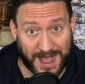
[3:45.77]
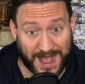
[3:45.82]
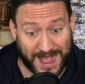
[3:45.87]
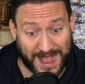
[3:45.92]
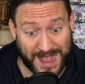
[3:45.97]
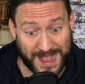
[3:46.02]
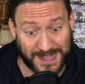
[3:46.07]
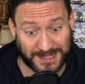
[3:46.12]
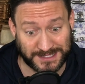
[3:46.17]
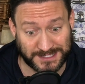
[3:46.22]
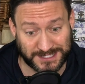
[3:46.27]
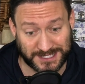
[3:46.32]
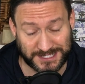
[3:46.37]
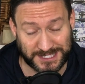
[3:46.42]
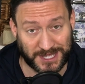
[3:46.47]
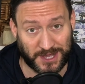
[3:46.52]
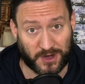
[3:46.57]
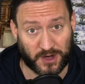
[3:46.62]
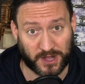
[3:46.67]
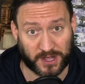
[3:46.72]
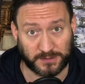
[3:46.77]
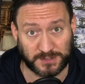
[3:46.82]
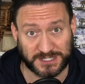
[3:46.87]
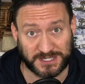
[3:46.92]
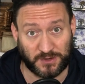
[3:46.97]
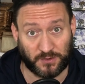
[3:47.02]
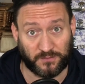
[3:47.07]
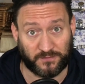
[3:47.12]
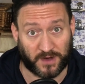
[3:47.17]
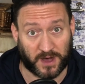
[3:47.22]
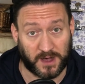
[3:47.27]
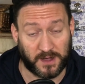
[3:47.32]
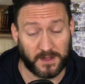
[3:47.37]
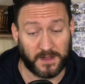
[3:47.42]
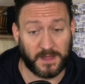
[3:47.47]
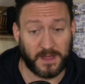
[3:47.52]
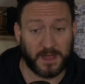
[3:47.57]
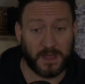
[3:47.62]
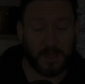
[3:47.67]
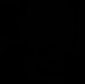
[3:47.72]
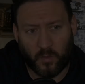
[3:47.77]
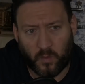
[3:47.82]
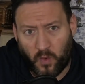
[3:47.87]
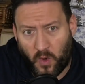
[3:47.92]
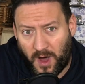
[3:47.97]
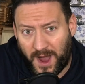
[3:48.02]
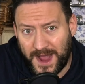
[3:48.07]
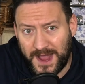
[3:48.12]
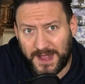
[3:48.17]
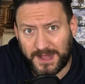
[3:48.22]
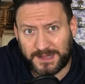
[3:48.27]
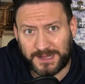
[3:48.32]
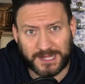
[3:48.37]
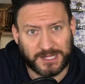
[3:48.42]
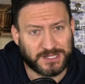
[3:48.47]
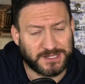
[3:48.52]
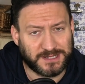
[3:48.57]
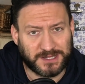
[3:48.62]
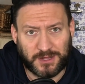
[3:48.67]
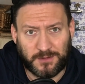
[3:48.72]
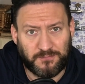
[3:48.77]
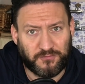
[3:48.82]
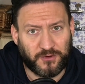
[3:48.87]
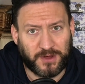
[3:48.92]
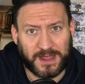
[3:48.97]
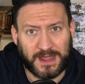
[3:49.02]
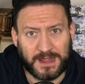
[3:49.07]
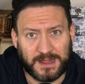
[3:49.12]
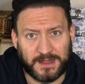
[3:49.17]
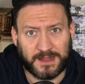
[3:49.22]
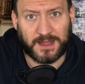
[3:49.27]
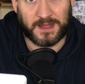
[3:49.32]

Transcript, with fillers: and Thiago Silva. Why didn't you bring in